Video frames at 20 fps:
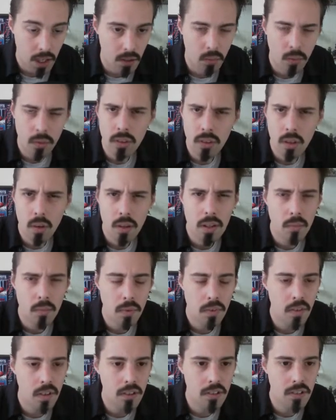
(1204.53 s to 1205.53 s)
And also, I think
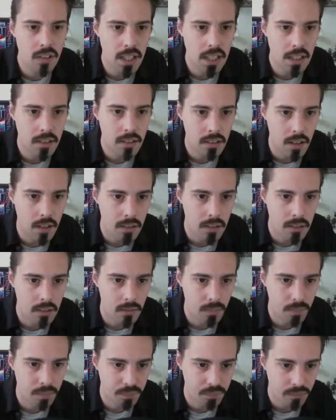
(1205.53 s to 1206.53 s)
we've got a Sea Incense.
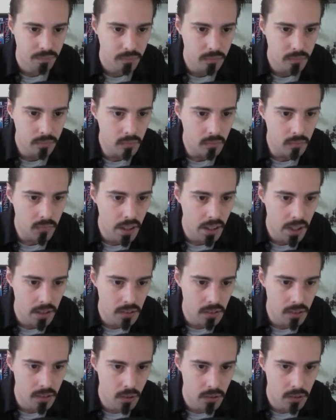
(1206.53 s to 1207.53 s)
Okay,
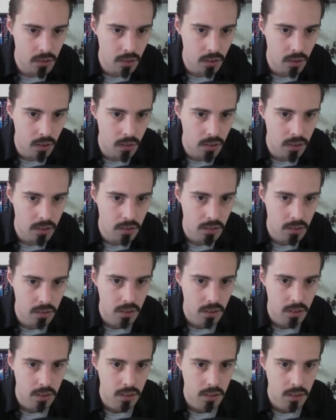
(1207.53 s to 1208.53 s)
it's not a lot.
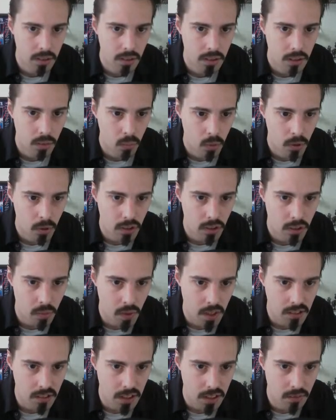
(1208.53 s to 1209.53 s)
What does a
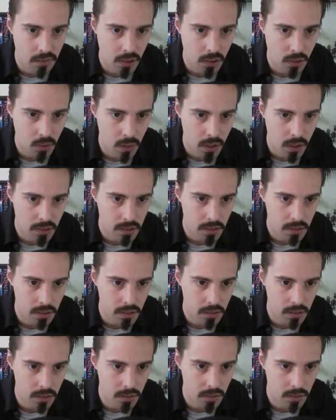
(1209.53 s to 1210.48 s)
Razor Leaf do to us?